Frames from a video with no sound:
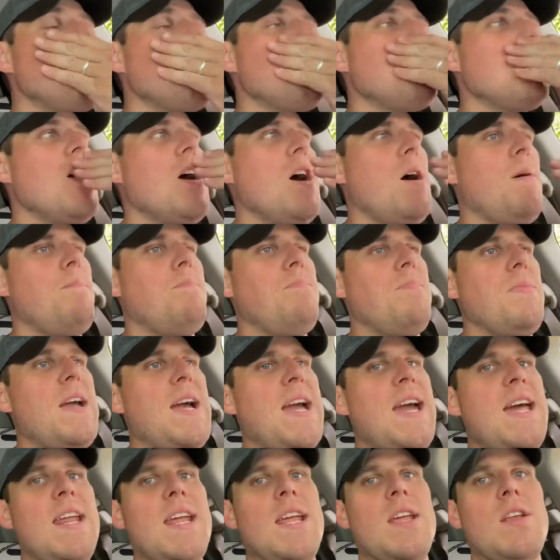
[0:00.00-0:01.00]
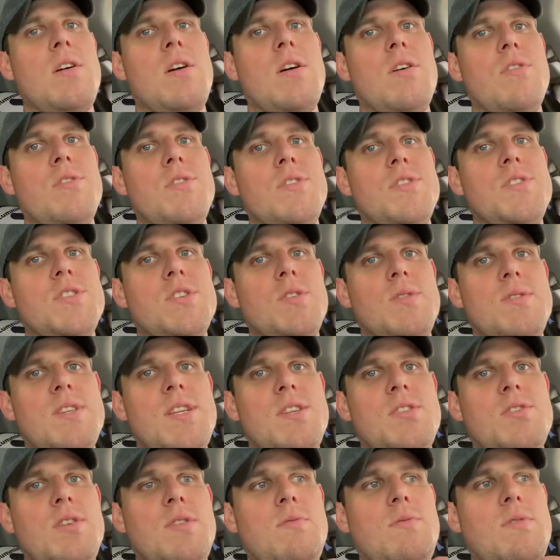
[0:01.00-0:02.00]
I had to get a harness, so
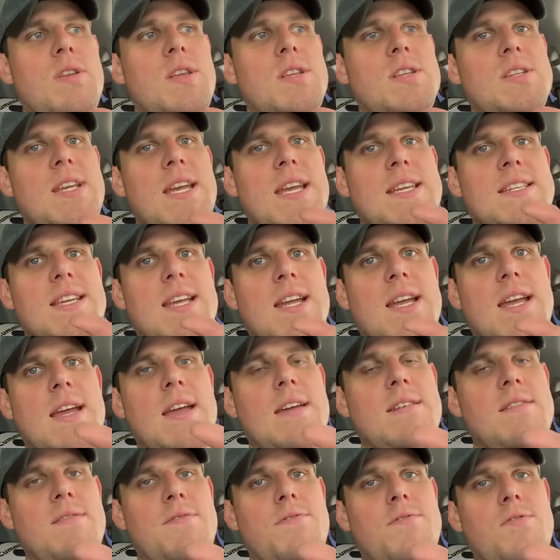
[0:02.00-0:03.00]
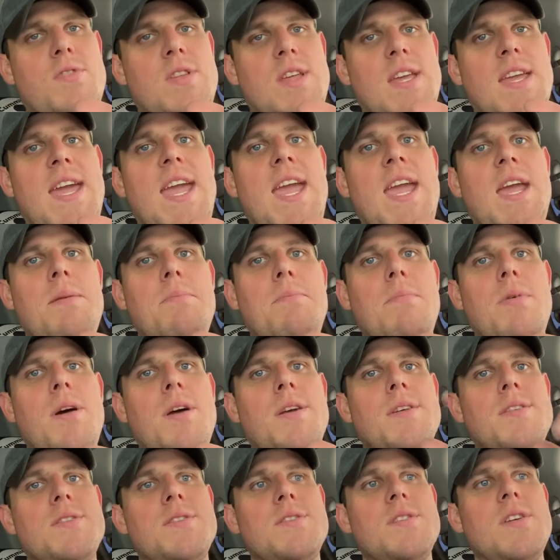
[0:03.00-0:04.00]
essentially what does it has for the CAN
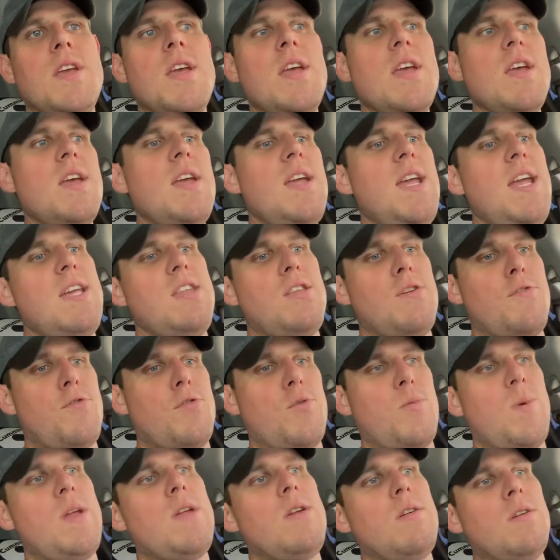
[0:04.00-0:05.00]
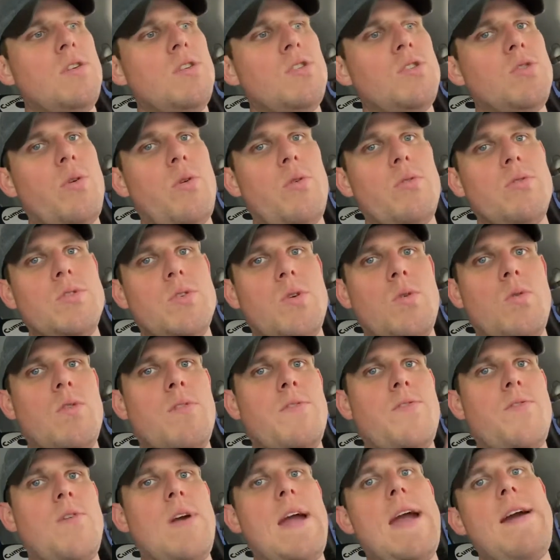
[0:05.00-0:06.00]
bus, either for radio controls
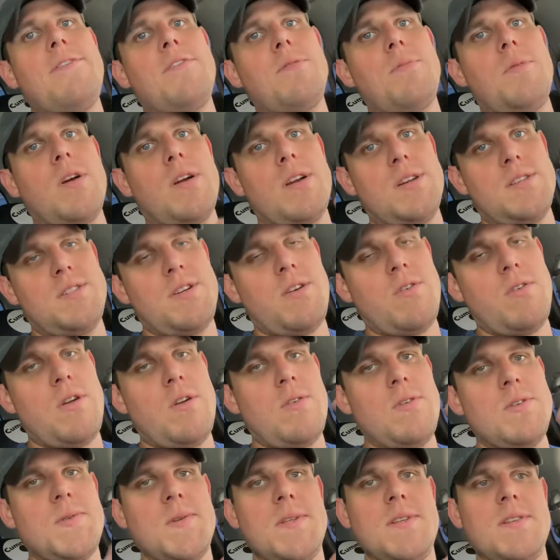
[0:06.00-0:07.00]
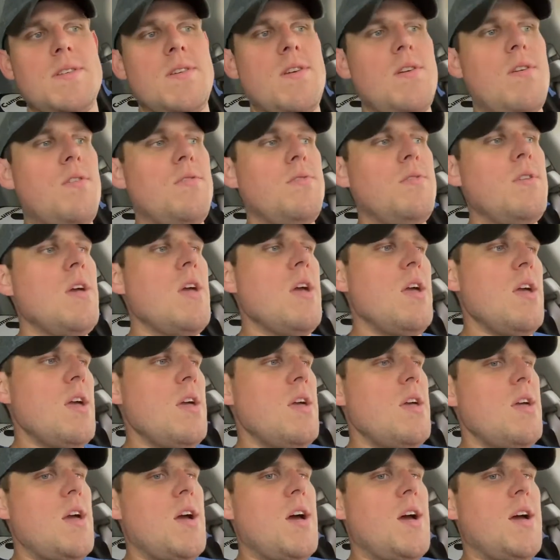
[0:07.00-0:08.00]
or for aftermarket stereo. That's what it's called.
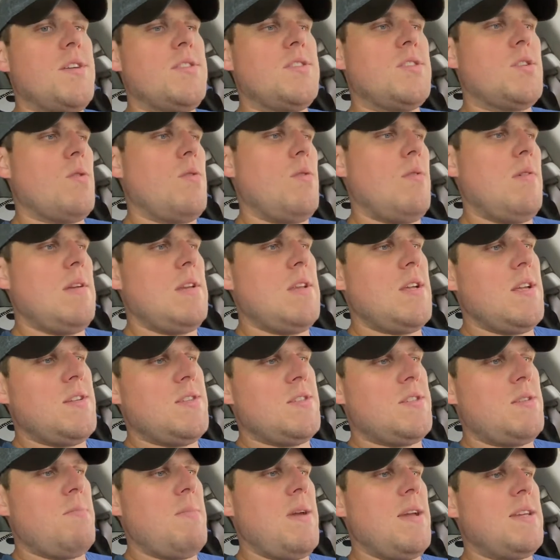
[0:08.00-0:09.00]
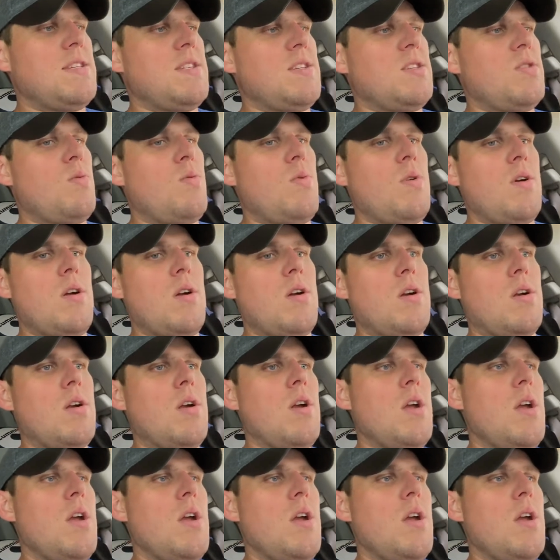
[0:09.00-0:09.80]
So it makes it to where,